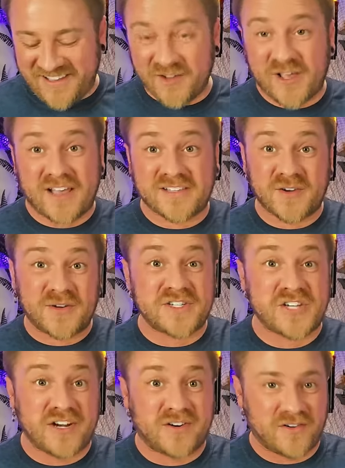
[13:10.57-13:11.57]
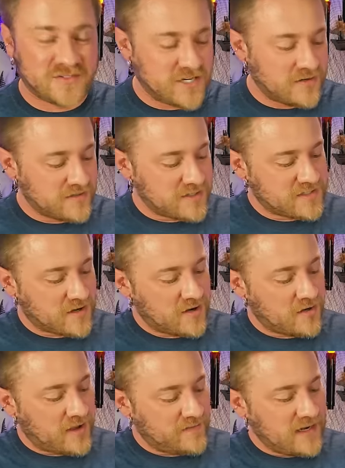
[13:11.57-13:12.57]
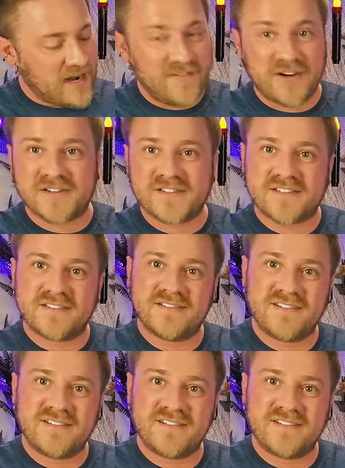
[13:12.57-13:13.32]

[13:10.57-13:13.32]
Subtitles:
Okay. So in general to start, you have the lovers.